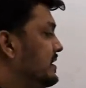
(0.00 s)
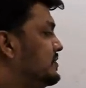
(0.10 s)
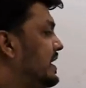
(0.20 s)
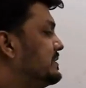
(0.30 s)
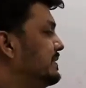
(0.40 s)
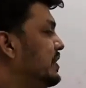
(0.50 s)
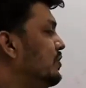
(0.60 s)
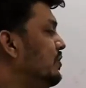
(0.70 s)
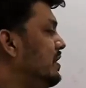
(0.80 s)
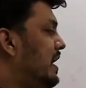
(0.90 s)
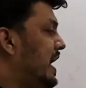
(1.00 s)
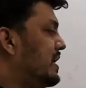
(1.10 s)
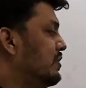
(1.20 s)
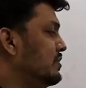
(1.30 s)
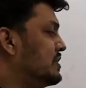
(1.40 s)
So, as per the rule I
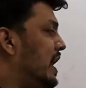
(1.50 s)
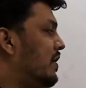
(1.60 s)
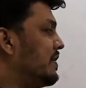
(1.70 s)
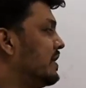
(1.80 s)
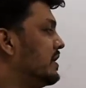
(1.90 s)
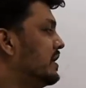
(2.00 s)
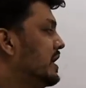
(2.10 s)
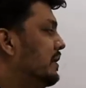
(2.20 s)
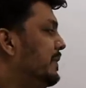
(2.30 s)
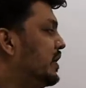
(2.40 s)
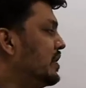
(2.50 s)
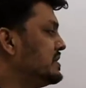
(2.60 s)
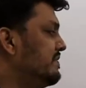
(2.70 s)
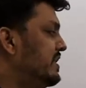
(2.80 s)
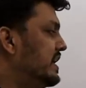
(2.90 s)
used how here, because
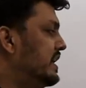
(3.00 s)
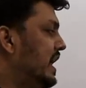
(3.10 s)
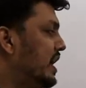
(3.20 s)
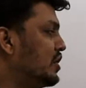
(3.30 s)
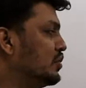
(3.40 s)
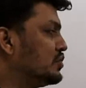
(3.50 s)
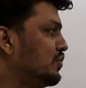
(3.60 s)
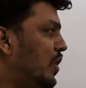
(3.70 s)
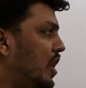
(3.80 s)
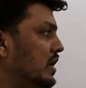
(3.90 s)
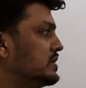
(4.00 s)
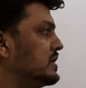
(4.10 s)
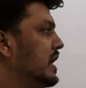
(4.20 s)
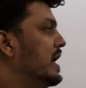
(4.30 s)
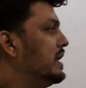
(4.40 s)
of did I used was,
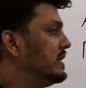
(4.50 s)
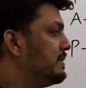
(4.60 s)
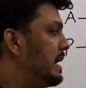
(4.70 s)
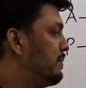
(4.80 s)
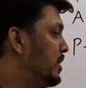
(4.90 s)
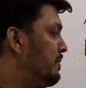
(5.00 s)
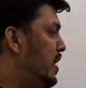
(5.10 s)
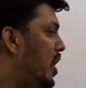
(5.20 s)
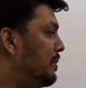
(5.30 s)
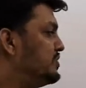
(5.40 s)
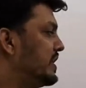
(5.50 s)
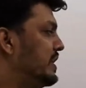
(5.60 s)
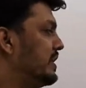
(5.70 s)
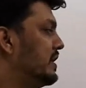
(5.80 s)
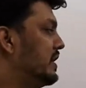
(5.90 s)
then I put my object
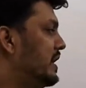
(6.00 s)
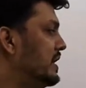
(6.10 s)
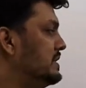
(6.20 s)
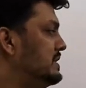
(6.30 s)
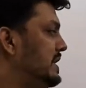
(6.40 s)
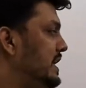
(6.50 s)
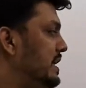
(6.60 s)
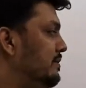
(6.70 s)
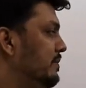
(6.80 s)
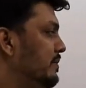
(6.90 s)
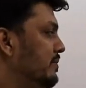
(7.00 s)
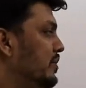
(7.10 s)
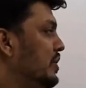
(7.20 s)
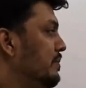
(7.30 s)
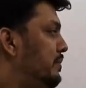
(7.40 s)
here, a team
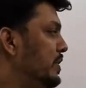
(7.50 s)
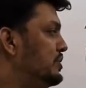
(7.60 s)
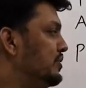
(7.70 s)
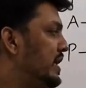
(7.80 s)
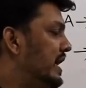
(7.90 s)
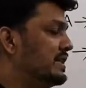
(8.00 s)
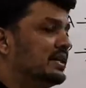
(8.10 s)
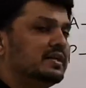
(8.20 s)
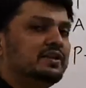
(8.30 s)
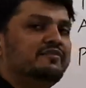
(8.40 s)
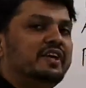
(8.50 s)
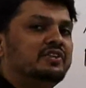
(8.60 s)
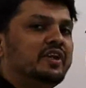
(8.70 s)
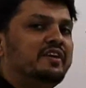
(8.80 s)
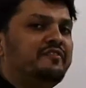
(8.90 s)
put together. The
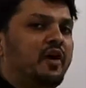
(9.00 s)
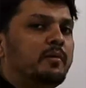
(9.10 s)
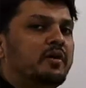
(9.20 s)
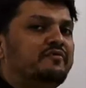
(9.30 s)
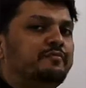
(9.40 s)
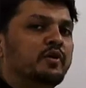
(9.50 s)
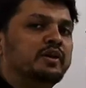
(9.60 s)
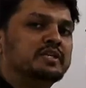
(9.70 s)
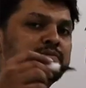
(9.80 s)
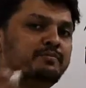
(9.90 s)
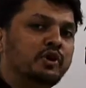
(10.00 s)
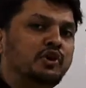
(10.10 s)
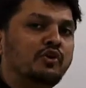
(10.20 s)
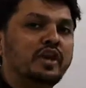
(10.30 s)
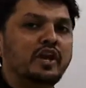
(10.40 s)
V3 form of put is
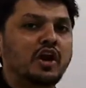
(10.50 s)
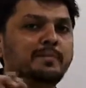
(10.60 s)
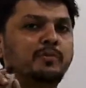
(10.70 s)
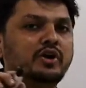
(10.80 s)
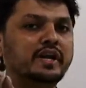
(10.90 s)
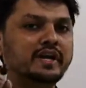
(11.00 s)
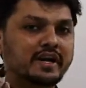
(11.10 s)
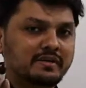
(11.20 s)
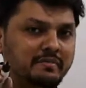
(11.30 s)
put only, not putted.